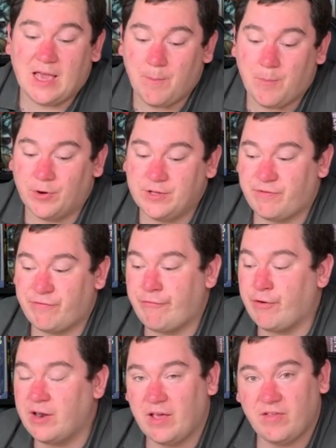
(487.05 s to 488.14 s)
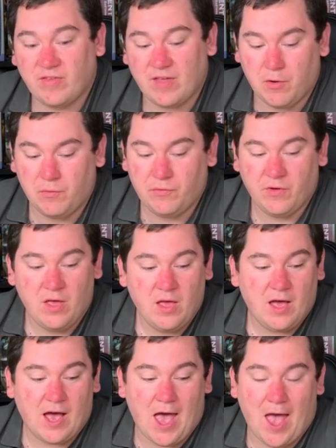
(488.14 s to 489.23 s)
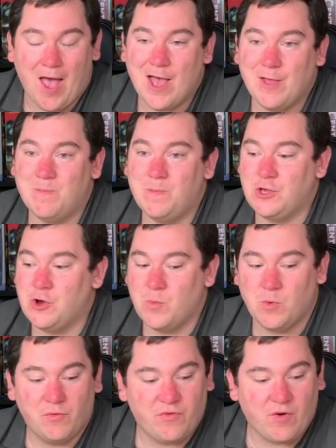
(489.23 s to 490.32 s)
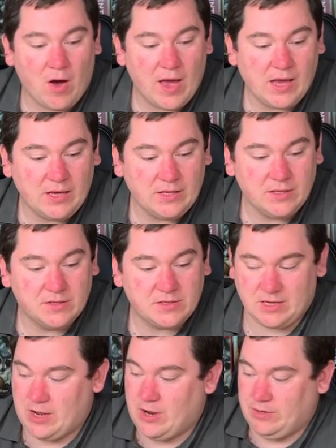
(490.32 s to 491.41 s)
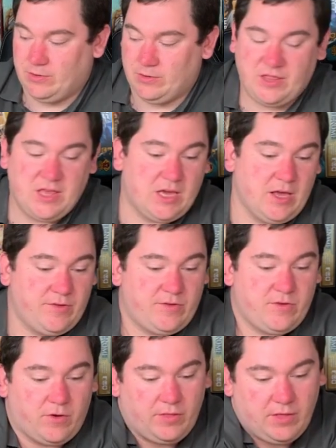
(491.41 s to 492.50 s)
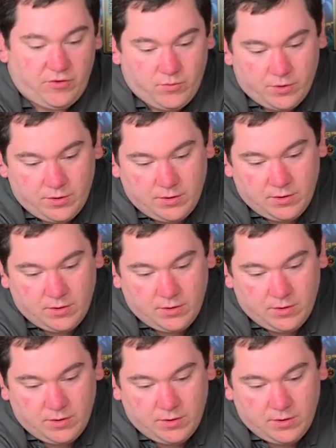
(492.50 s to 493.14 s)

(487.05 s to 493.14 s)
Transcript: It points fun at itself, and you will find, and I think it's on this one,